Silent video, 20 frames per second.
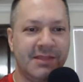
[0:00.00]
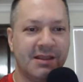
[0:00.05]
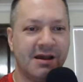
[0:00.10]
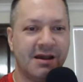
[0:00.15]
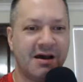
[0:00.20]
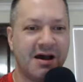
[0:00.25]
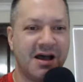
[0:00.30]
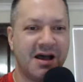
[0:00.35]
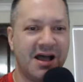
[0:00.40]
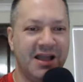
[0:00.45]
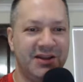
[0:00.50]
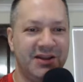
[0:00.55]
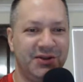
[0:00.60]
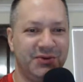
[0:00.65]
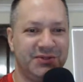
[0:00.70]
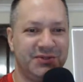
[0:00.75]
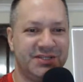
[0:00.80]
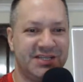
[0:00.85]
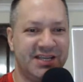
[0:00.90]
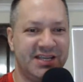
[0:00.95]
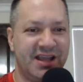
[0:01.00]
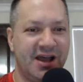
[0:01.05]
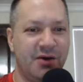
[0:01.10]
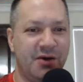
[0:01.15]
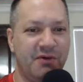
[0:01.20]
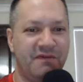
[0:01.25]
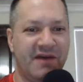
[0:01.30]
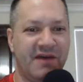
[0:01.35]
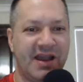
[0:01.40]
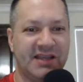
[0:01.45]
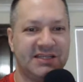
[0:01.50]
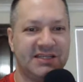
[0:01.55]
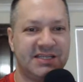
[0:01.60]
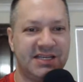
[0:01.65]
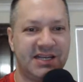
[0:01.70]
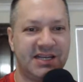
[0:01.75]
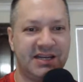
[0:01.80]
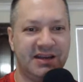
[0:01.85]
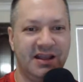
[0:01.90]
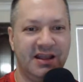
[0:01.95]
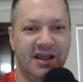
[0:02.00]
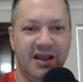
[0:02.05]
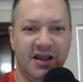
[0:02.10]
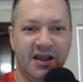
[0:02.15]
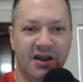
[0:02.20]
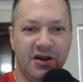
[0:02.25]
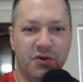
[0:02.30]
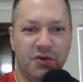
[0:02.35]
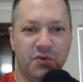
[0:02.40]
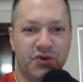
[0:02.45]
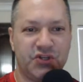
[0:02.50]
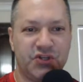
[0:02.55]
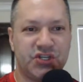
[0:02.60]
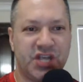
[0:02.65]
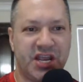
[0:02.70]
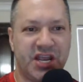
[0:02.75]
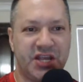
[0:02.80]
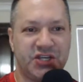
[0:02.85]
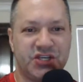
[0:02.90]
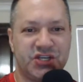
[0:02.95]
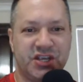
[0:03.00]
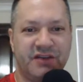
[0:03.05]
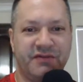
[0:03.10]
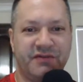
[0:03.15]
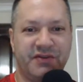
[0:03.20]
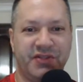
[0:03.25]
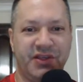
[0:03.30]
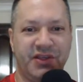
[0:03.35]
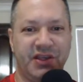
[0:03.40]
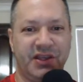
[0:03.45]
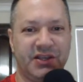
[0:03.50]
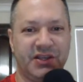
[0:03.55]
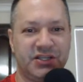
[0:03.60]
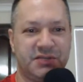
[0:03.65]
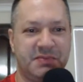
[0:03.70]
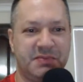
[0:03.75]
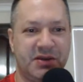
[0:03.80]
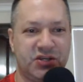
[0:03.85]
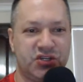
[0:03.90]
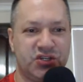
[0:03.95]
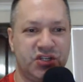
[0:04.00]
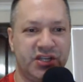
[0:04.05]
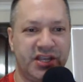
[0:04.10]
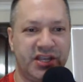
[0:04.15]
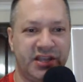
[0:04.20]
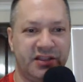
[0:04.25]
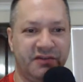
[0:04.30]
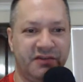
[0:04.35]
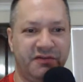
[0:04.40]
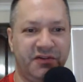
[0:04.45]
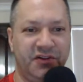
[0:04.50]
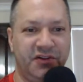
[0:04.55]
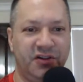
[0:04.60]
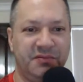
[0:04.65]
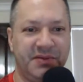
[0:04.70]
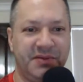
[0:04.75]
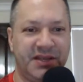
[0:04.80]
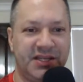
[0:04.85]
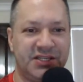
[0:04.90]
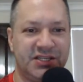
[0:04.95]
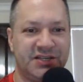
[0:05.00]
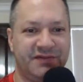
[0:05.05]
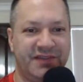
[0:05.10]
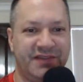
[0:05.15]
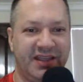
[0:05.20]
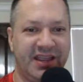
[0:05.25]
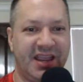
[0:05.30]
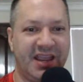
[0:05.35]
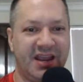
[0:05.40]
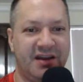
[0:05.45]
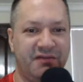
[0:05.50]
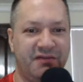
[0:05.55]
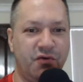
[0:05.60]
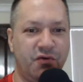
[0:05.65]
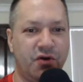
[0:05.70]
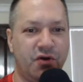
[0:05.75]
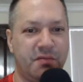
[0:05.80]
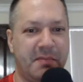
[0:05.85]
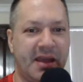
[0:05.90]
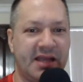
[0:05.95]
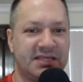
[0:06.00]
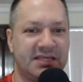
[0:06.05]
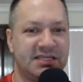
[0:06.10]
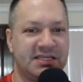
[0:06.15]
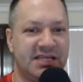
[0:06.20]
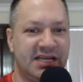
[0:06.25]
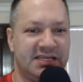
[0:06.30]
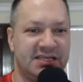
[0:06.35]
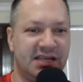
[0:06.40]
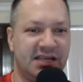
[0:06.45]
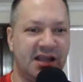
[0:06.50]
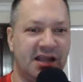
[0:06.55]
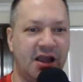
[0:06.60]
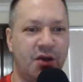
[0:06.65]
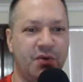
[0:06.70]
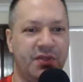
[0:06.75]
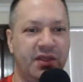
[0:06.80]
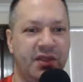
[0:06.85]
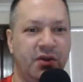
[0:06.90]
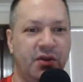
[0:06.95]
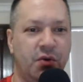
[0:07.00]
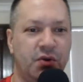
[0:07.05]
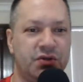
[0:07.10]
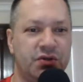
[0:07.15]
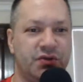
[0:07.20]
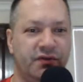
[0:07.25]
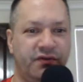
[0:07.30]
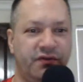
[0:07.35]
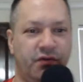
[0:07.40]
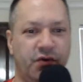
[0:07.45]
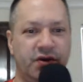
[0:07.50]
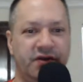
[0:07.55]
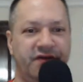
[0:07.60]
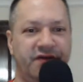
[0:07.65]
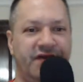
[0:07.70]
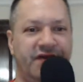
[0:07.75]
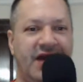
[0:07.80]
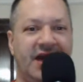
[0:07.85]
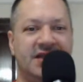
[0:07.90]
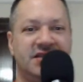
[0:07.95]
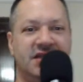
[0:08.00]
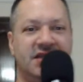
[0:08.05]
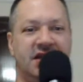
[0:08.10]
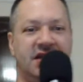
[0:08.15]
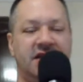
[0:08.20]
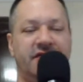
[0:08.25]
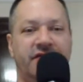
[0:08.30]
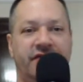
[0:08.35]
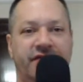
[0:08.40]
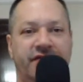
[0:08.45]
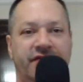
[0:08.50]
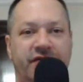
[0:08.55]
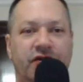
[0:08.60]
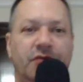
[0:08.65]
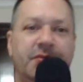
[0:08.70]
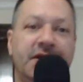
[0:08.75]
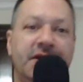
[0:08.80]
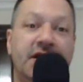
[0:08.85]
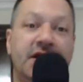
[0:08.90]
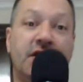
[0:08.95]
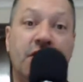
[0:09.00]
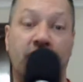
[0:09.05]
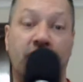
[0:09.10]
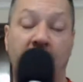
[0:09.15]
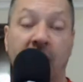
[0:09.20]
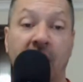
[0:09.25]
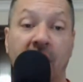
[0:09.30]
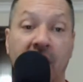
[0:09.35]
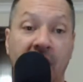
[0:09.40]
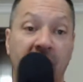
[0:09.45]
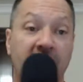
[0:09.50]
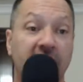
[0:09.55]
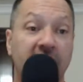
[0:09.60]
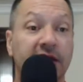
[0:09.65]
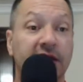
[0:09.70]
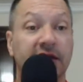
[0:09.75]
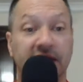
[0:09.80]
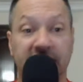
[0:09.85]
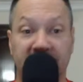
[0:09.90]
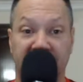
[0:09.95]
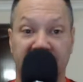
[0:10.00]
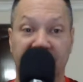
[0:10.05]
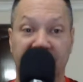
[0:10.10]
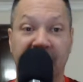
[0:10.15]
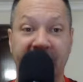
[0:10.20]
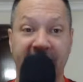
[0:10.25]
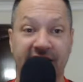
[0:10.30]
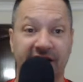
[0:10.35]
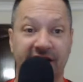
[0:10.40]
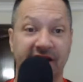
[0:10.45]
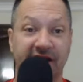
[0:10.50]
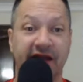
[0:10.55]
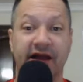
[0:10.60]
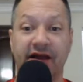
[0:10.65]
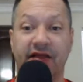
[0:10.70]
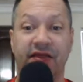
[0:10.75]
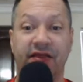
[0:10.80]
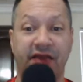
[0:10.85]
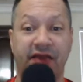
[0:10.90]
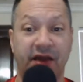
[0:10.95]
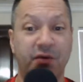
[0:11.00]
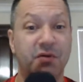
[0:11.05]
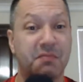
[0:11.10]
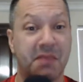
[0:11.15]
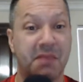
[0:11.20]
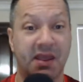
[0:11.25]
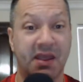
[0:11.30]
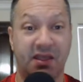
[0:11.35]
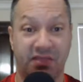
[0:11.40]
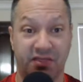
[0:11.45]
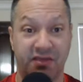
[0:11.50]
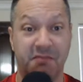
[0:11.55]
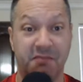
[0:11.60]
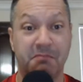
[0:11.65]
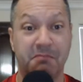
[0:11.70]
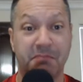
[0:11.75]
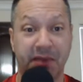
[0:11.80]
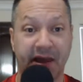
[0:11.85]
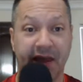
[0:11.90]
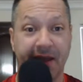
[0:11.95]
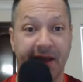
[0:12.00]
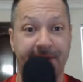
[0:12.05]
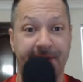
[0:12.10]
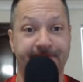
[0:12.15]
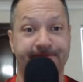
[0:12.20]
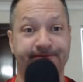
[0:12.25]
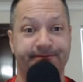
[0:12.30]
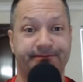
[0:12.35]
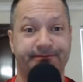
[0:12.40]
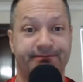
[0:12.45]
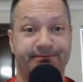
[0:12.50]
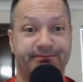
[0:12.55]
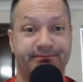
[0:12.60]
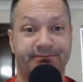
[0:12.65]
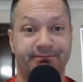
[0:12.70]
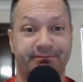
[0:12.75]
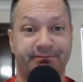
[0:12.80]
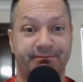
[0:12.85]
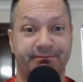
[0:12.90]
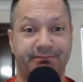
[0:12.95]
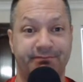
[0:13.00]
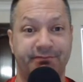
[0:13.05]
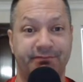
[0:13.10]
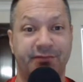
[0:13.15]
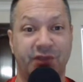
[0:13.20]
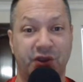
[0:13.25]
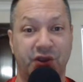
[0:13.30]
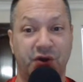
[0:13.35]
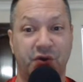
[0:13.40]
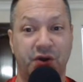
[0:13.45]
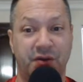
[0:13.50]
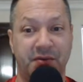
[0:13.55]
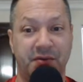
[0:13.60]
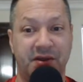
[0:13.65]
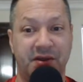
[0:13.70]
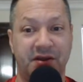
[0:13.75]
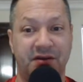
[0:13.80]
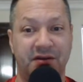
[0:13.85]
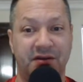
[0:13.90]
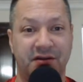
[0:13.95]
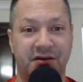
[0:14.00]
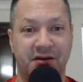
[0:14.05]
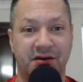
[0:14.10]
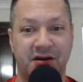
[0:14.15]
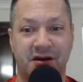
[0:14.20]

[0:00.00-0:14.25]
I don't see how a vaccine would change everything, especially in the Philippines. If they can't afford mass testing, how are they going to afford to vaccinate every Filipino? Likely, they would make them pay. You know what I mean?